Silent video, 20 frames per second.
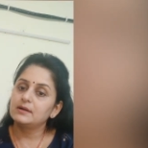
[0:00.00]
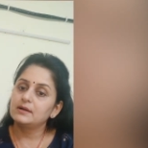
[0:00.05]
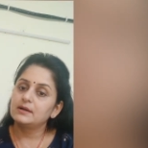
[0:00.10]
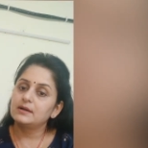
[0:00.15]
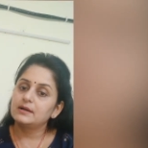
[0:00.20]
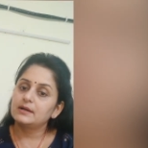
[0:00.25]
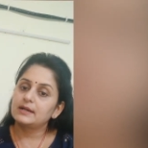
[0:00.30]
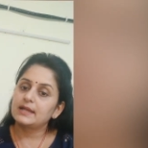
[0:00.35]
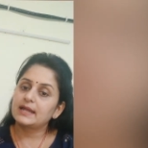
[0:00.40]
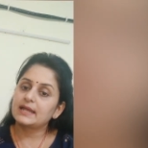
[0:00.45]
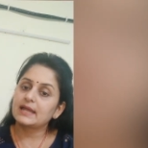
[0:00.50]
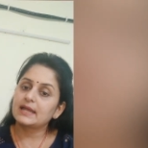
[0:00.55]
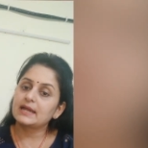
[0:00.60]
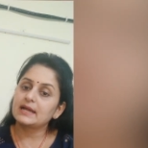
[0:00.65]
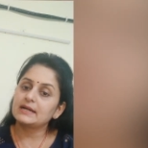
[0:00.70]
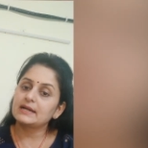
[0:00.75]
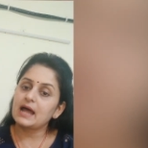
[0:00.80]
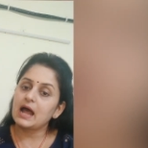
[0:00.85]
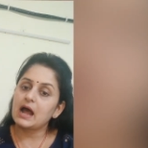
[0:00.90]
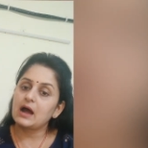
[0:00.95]
taking
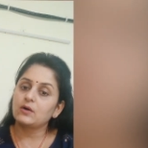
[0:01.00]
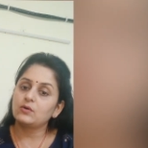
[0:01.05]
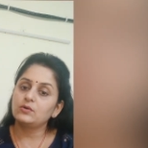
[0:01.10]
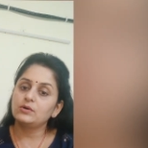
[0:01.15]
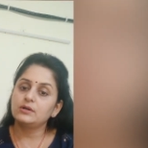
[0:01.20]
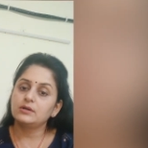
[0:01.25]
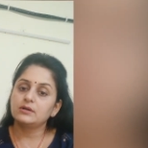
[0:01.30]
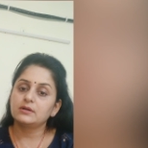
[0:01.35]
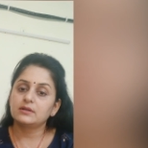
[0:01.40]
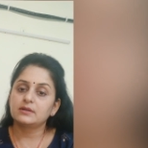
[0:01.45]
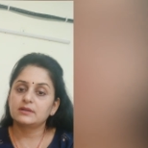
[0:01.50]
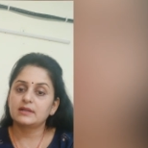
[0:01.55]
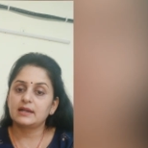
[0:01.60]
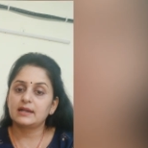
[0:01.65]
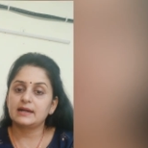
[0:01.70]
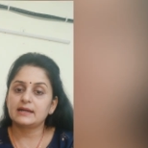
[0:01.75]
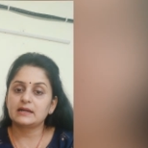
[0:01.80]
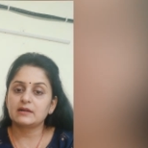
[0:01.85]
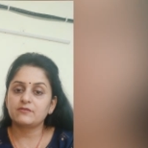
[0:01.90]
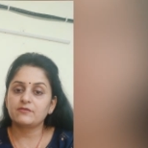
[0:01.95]
it out, the
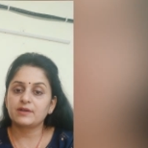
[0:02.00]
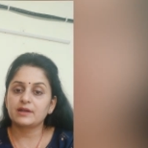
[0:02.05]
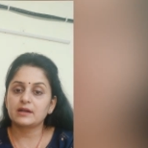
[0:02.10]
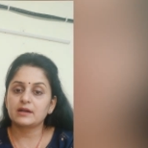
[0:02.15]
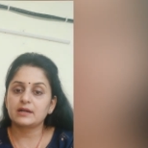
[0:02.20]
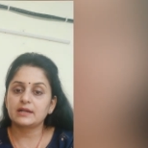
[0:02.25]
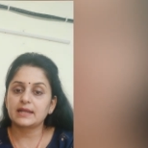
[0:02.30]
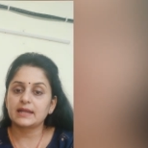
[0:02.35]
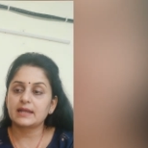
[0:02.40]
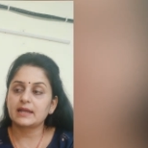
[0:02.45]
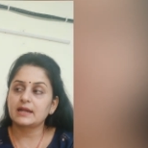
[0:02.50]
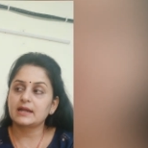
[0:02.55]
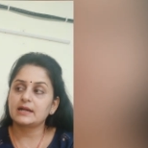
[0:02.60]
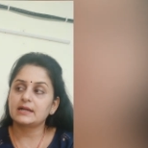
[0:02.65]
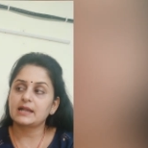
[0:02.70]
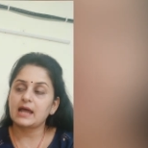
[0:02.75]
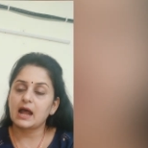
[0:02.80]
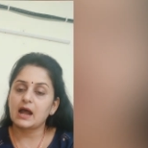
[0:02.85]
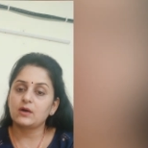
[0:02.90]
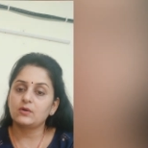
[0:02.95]
little finger taking it
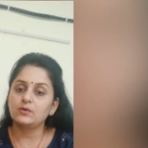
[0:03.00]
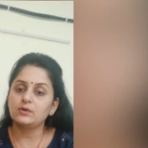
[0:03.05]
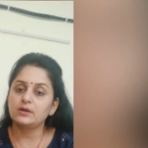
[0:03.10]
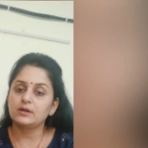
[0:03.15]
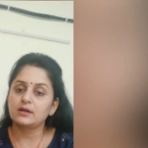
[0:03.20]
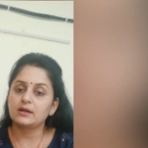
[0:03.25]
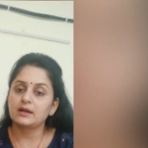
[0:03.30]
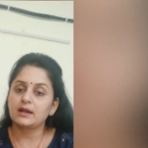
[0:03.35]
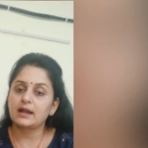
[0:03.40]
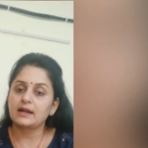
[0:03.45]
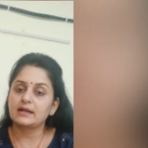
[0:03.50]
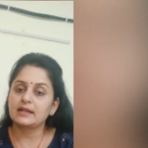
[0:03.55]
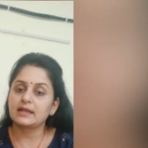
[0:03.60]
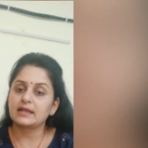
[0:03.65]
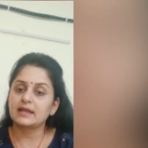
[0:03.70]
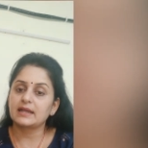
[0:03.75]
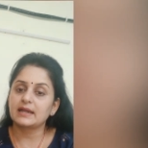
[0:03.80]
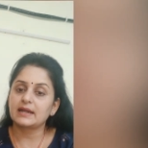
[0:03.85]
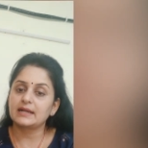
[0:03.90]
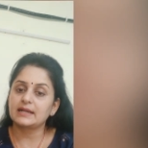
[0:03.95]
out,
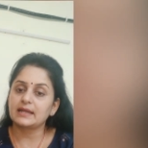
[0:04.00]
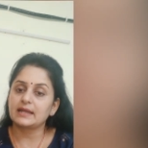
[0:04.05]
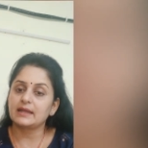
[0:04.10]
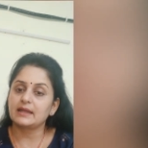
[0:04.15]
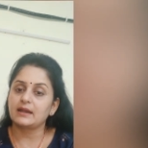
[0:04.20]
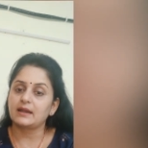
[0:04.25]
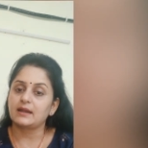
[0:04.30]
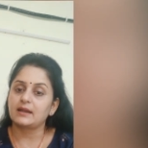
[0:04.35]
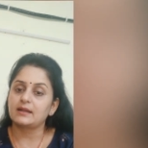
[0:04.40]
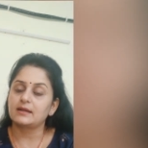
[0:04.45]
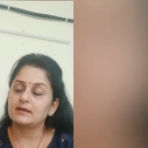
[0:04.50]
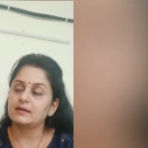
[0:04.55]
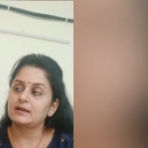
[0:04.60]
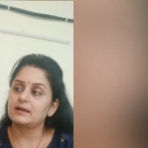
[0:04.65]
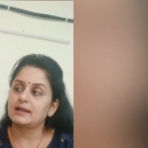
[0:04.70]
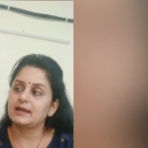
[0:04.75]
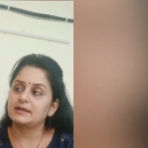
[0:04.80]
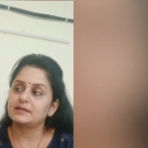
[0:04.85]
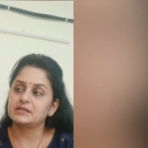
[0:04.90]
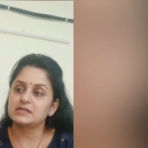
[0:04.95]
taking it in,
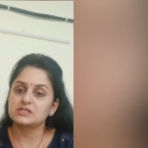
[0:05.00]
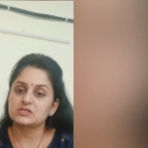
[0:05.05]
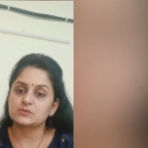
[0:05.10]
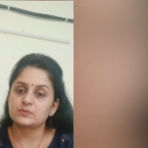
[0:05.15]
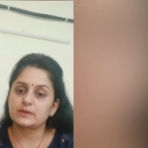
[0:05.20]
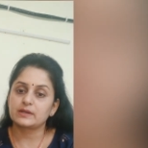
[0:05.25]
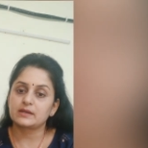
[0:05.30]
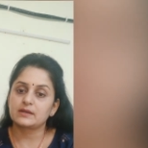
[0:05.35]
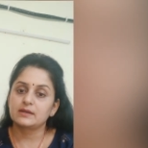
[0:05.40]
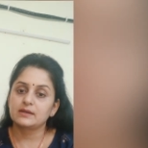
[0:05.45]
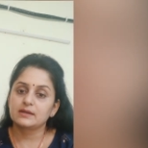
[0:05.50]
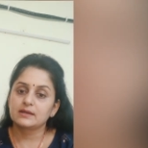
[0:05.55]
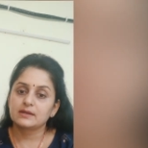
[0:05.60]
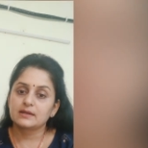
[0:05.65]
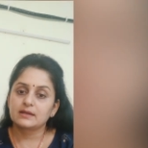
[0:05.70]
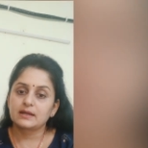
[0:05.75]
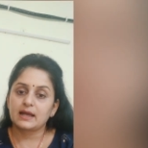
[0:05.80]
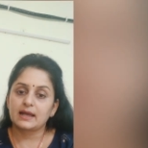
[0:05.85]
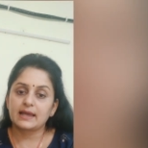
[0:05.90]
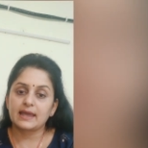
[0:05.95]
like this way.
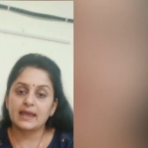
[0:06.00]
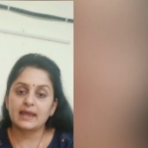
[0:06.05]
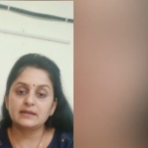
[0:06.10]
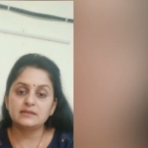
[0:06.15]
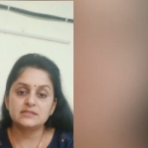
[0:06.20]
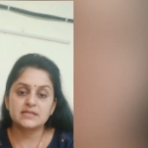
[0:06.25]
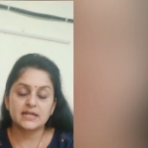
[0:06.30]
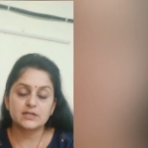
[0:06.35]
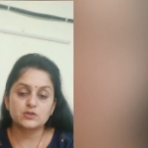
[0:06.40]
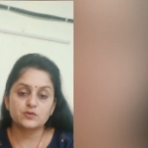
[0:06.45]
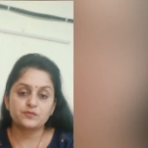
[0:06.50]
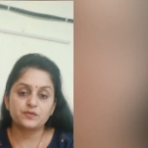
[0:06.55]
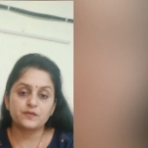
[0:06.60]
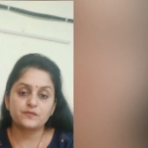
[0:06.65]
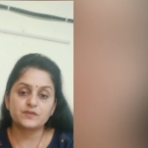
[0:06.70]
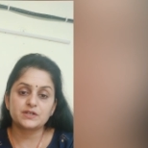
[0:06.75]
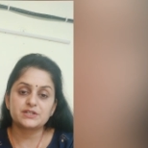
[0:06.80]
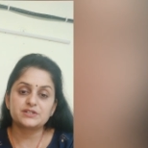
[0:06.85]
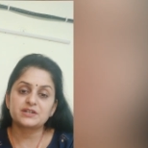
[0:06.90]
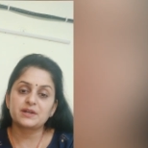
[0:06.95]
Again 10 to
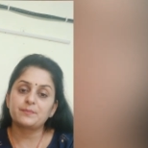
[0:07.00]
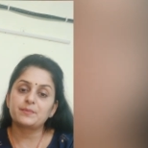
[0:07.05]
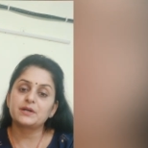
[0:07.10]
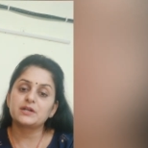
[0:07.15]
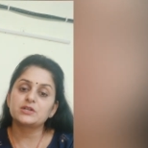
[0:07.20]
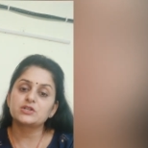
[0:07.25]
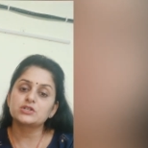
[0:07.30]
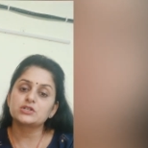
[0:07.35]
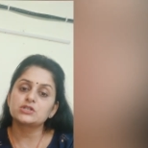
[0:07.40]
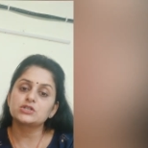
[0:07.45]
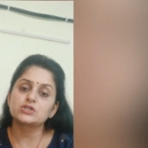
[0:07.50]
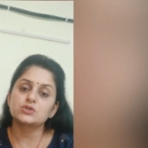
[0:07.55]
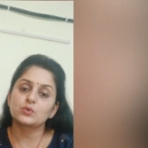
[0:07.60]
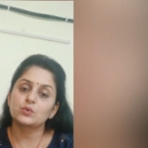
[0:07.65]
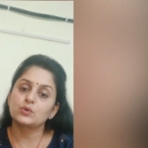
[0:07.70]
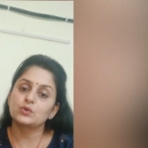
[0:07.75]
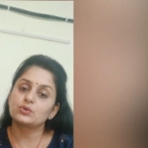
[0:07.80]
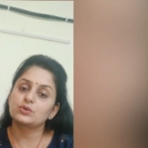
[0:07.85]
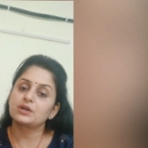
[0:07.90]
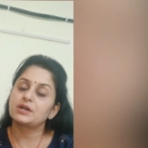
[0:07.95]
15 repetitions, 2
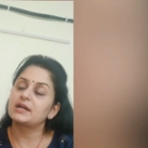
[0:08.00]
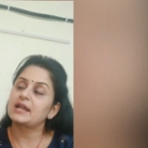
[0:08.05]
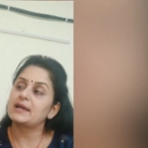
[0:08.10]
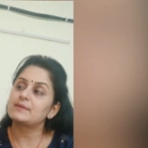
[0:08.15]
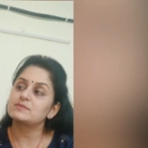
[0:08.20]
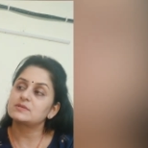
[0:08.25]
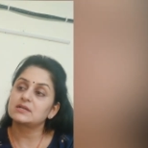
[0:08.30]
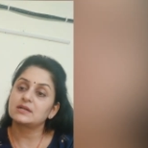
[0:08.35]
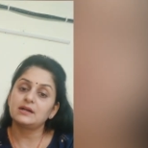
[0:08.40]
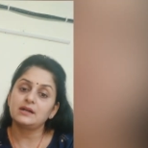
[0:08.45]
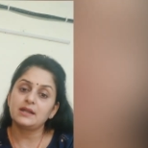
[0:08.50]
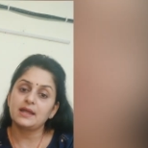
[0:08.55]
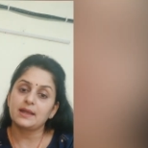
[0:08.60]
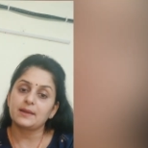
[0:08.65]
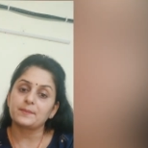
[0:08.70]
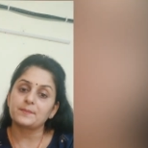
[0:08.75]
to 3 times in a day.